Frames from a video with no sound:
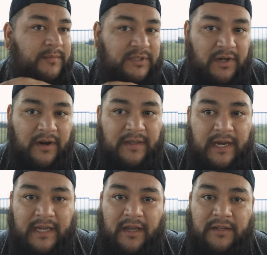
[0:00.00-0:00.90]
I'm sorry
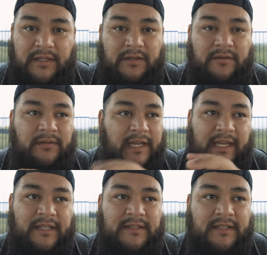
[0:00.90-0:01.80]
that I yelled at you, like
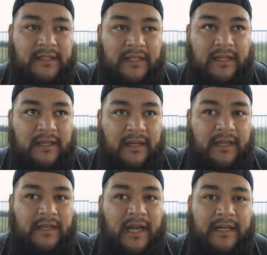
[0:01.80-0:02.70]
instantly.
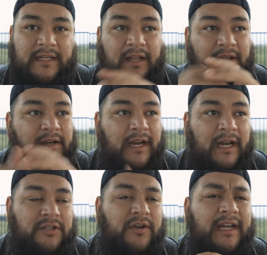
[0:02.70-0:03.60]
And I tell her,
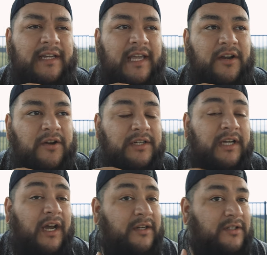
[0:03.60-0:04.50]
and I try and get her
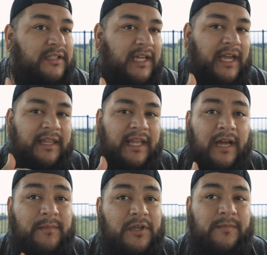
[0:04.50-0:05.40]
to understand that
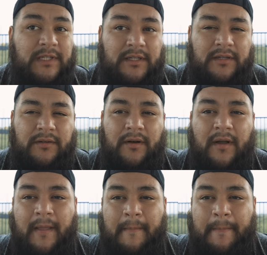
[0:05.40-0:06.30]
I'm human too.
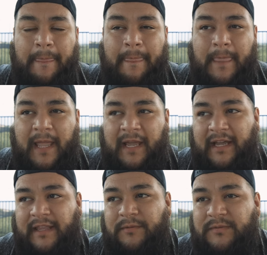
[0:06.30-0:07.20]
And
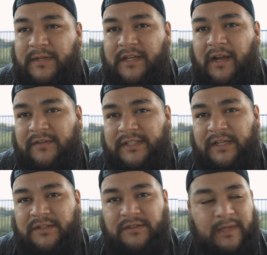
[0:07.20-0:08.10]
that was one of the
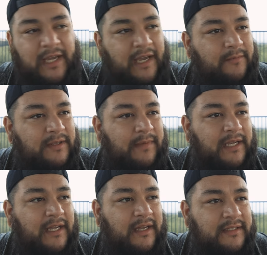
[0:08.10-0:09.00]
conversations we had with
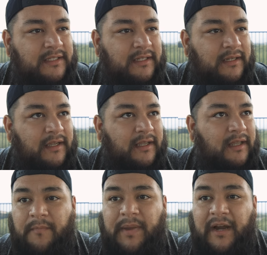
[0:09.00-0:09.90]
my cousin
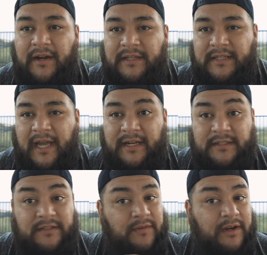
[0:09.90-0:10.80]
our parents had
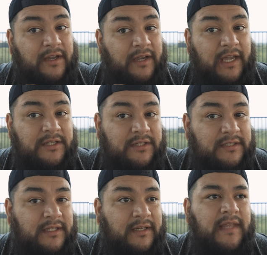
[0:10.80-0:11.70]
us at very young
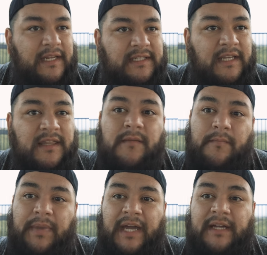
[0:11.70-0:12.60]
ages. They did the
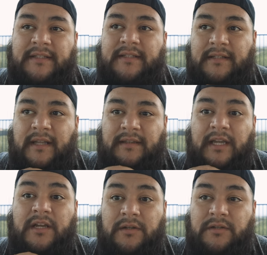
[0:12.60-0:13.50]
best that
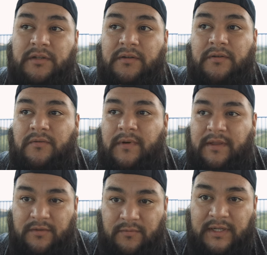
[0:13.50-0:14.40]
they could do
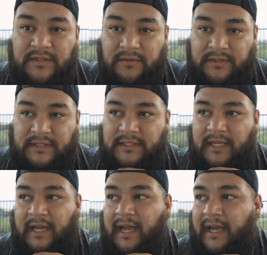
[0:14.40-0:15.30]
with the resources
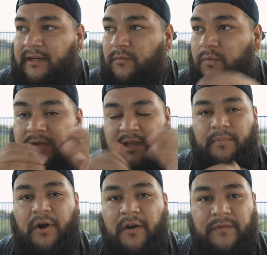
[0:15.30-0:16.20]
they had. Were they
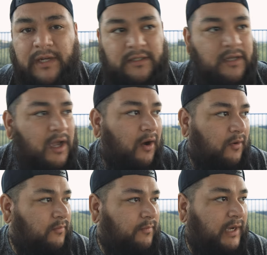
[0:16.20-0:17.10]
perfect?
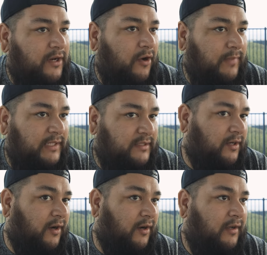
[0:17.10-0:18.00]
No, by no means
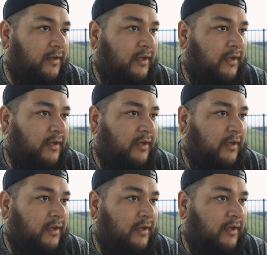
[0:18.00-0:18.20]
at all.